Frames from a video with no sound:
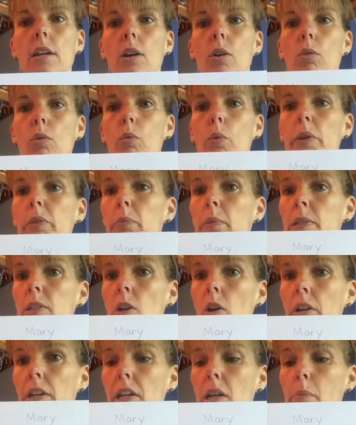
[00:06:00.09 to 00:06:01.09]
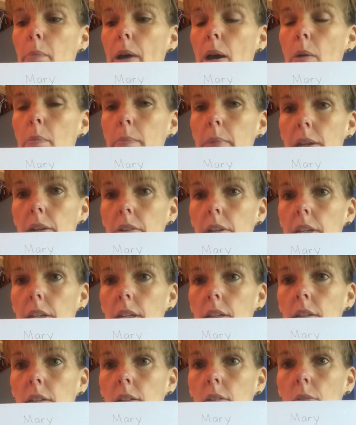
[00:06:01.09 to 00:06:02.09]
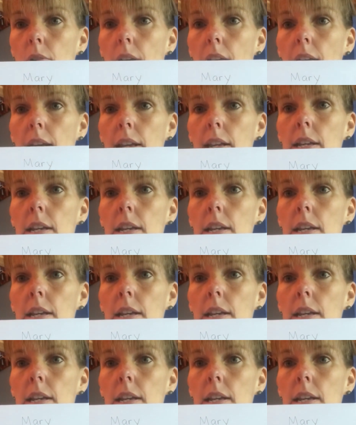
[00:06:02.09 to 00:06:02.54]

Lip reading: Well, we've been talking about Mary, okay?